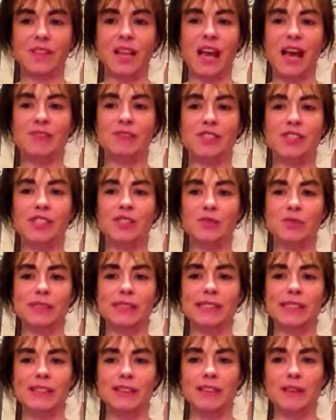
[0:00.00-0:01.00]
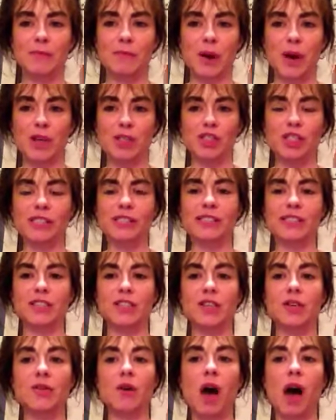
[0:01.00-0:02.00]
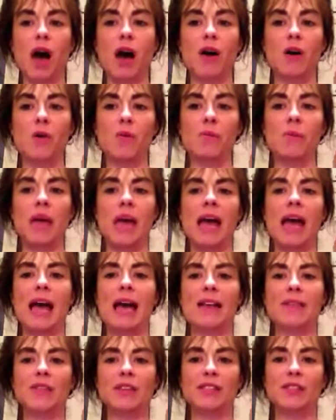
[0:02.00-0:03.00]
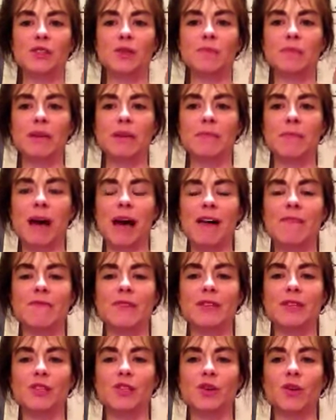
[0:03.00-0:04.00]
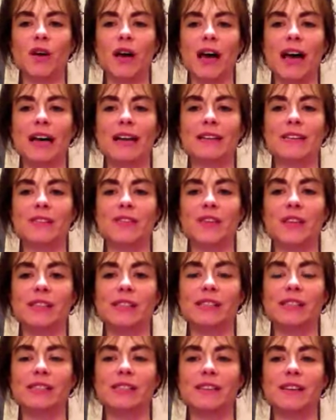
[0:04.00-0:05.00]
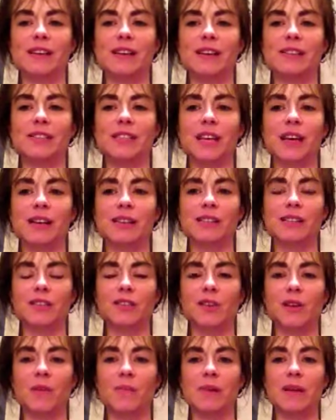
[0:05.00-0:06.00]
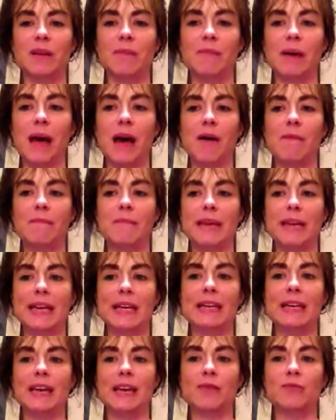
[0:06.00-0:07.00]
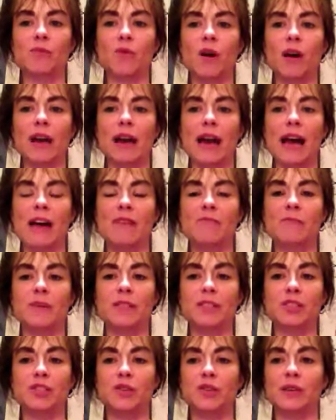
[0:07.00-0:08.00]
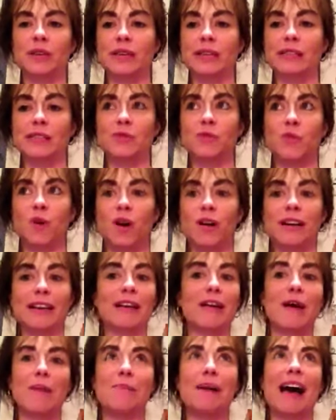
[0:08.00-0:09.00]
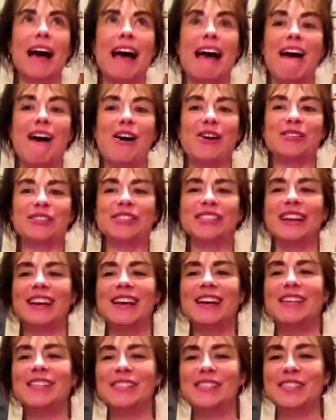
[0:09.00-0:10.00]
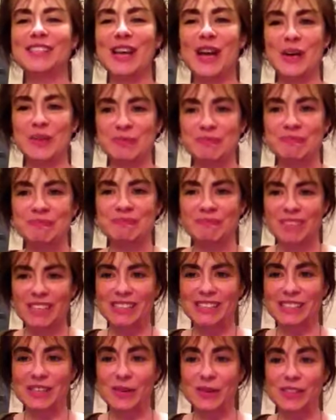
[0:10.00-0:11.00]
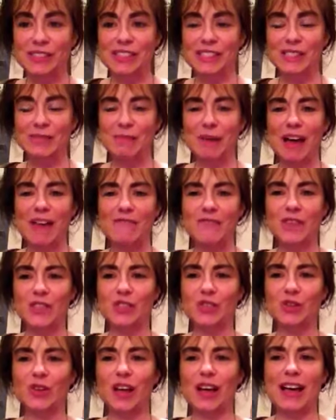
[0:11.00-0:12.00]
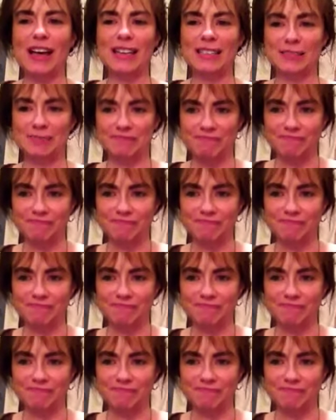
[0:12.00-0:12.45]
I've just recently purchased a new home, and this would be my visual aid. This tells a little bit about me, and what I've been doing is working on my house. So this is my visual aid.